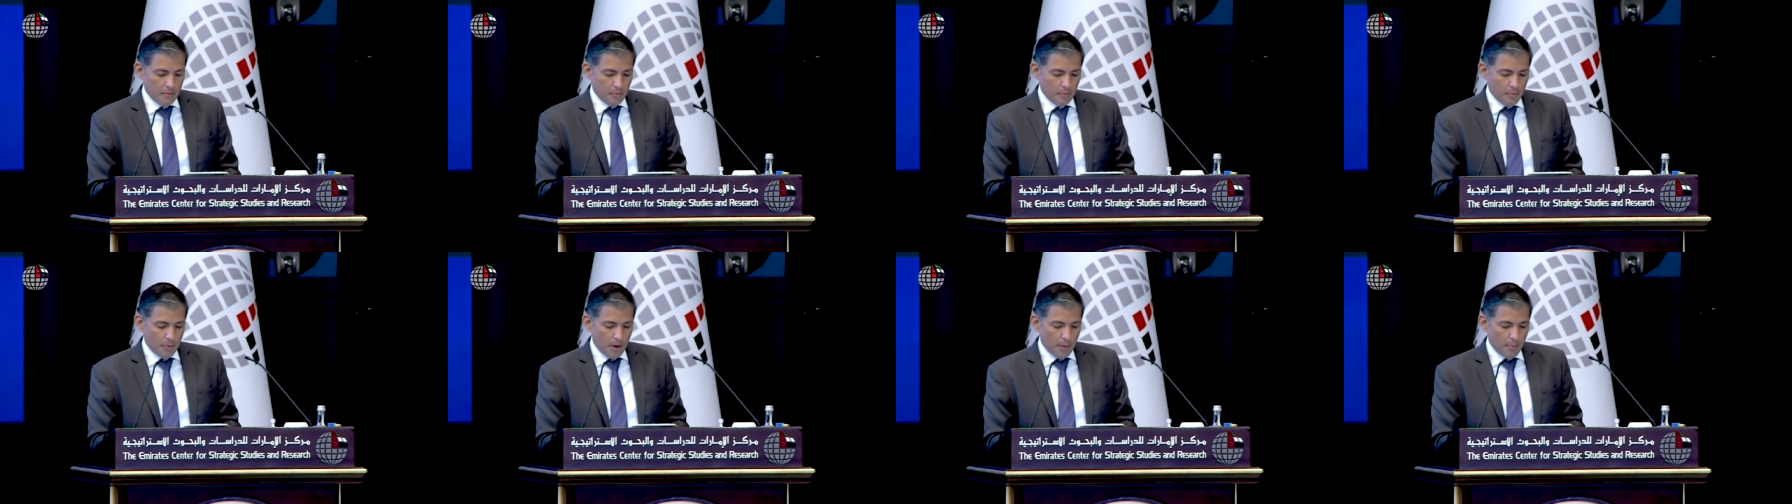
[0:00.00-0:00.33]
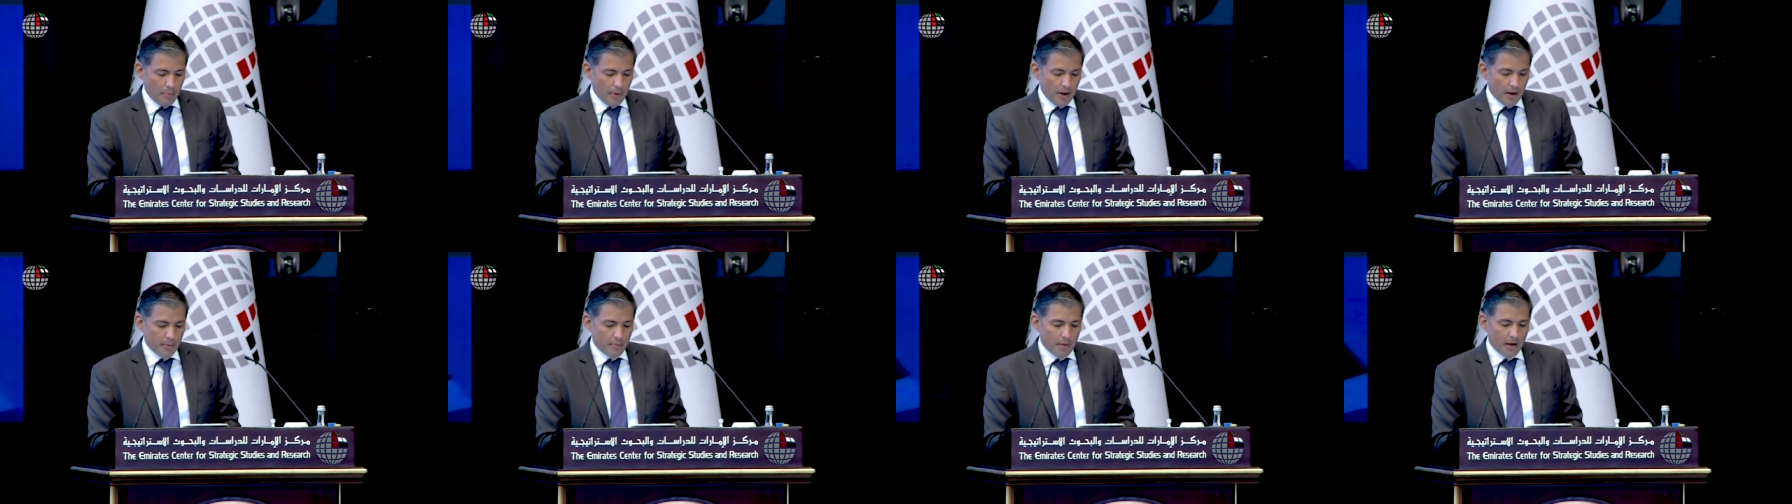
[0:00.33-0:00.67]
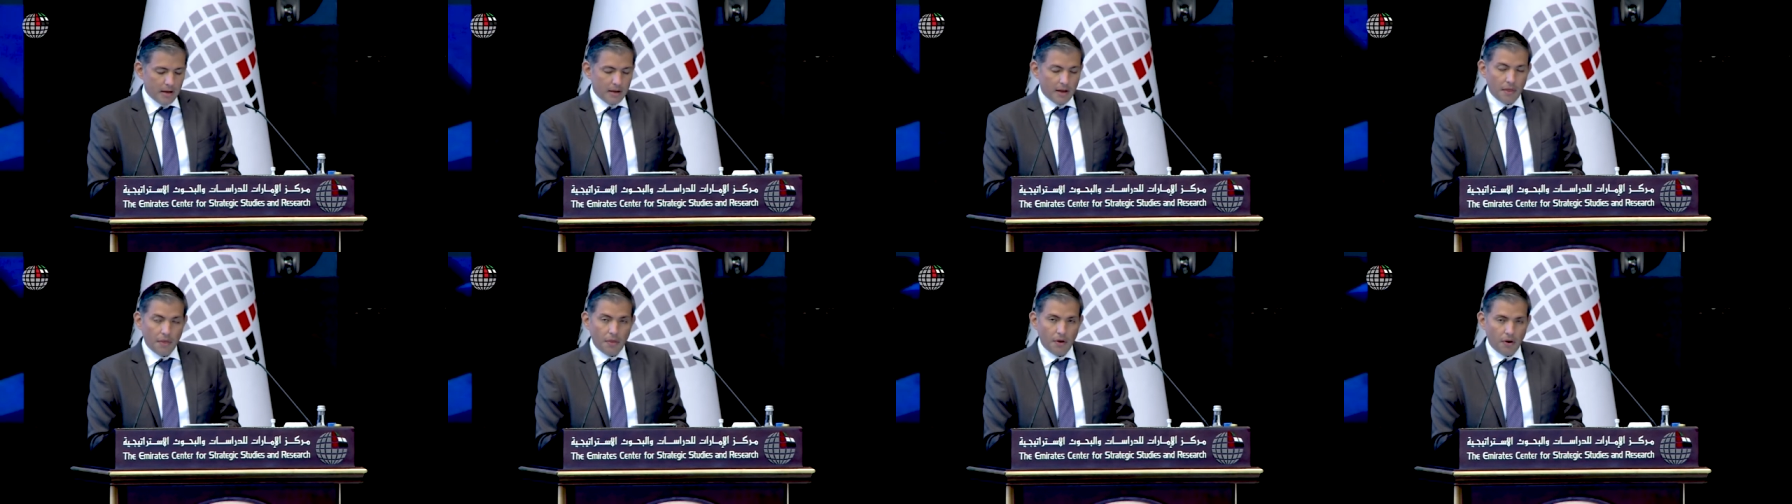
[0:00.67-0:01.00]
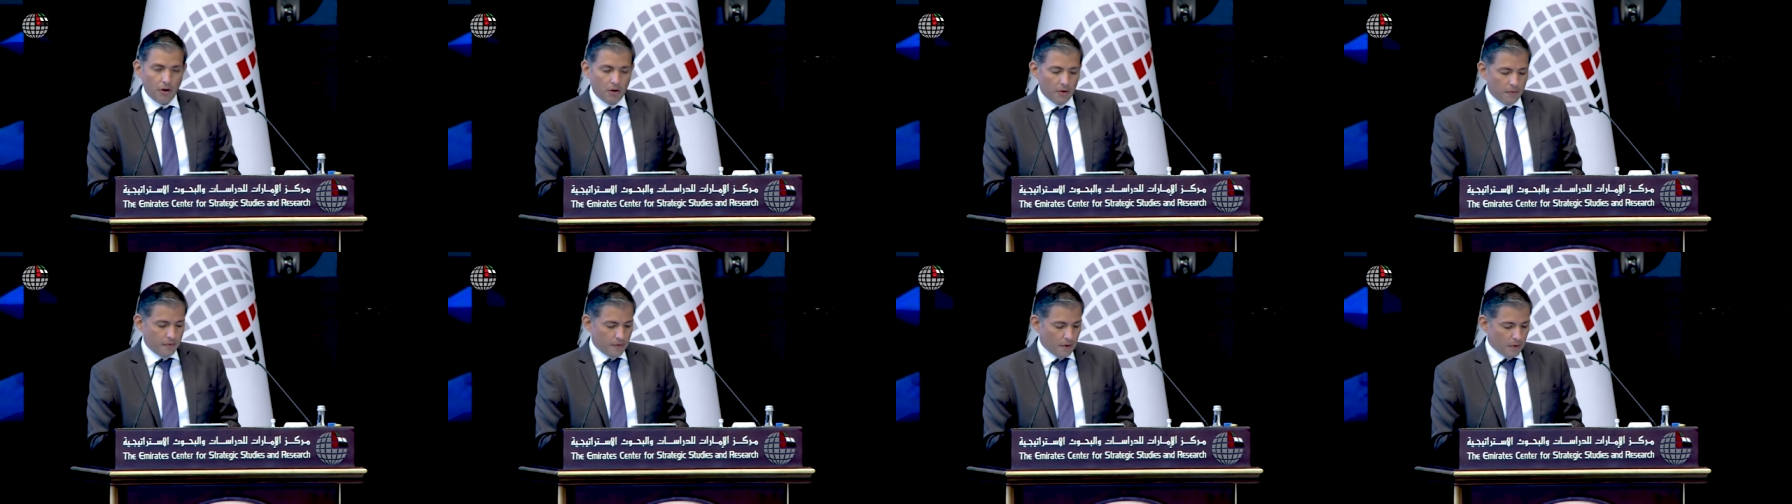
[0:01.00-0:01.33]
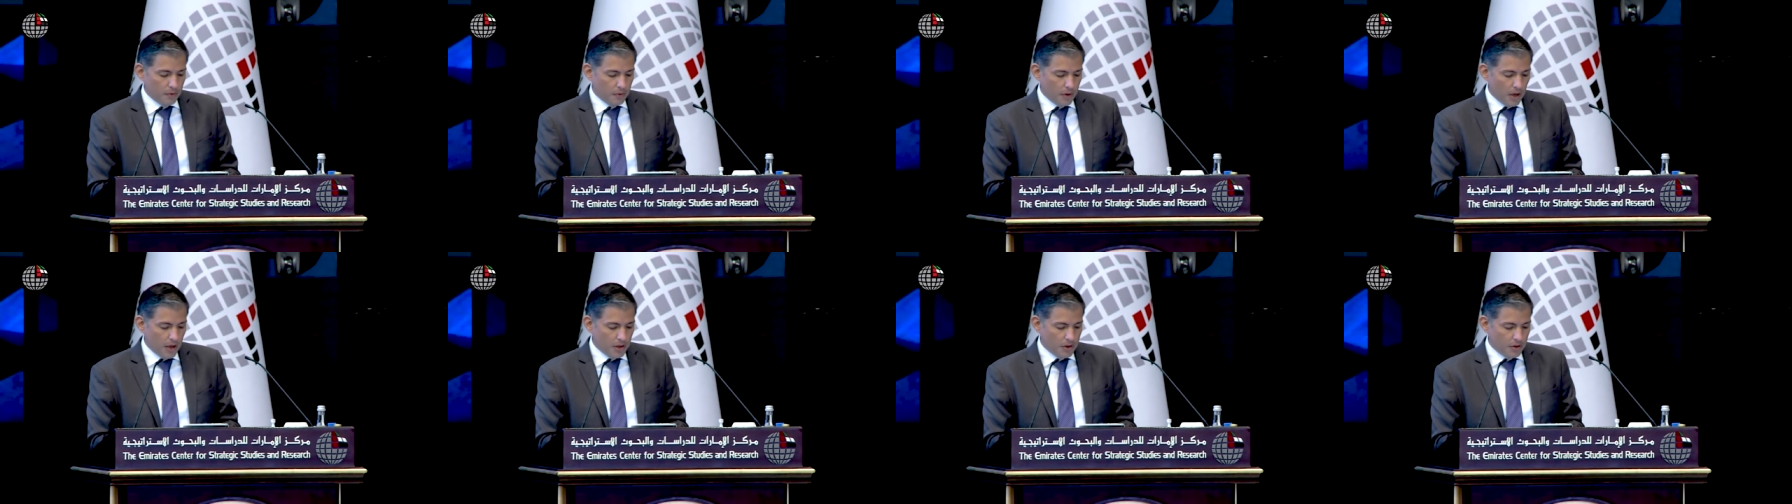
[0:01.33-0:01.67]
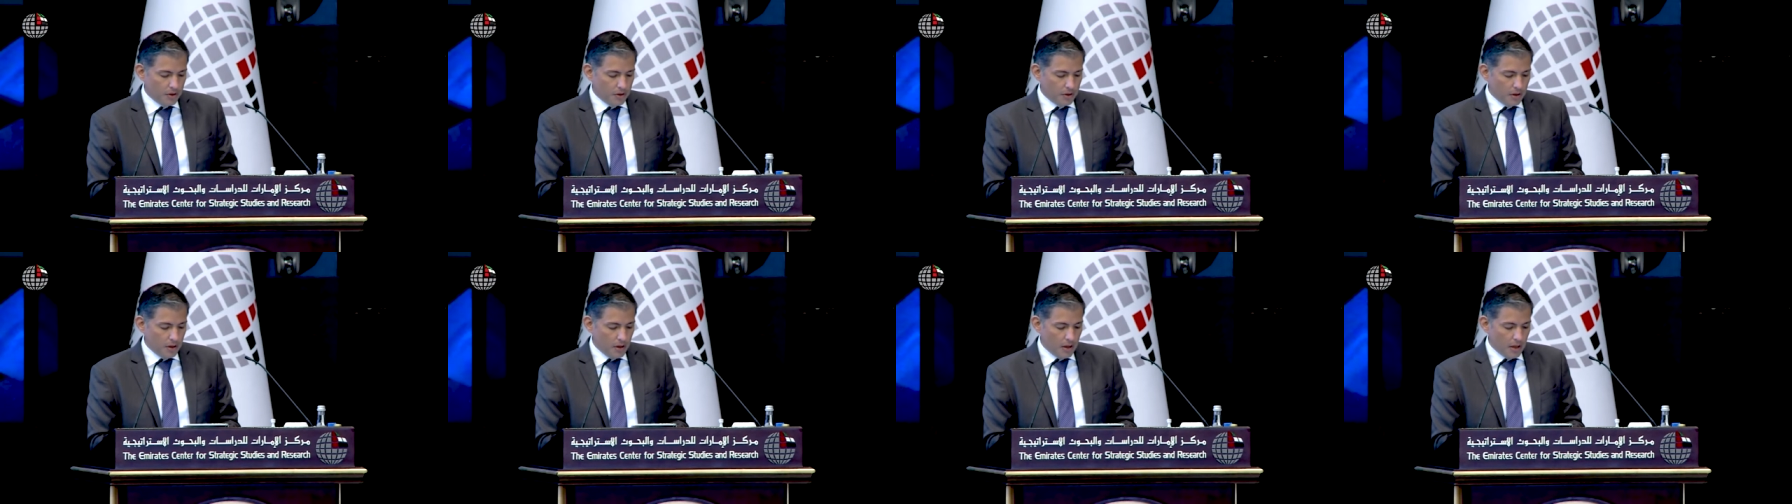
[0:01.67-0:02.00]
prepared by the Tholos
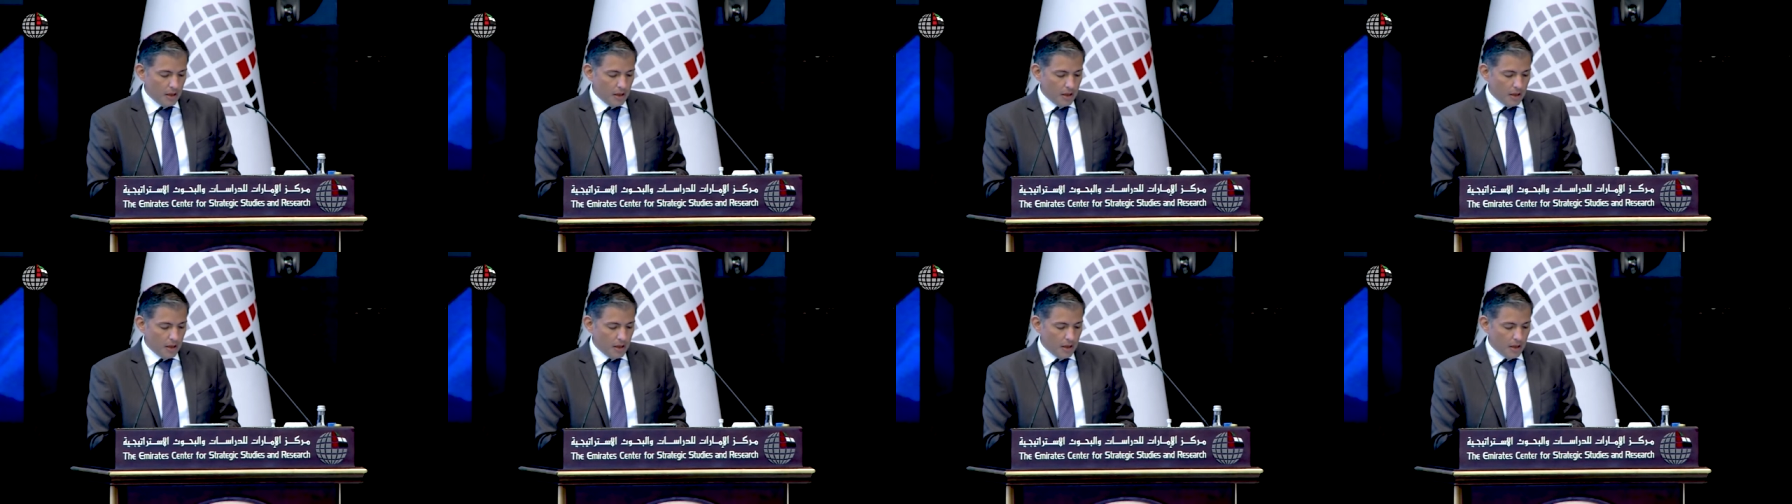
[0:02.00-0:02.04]
Foundation,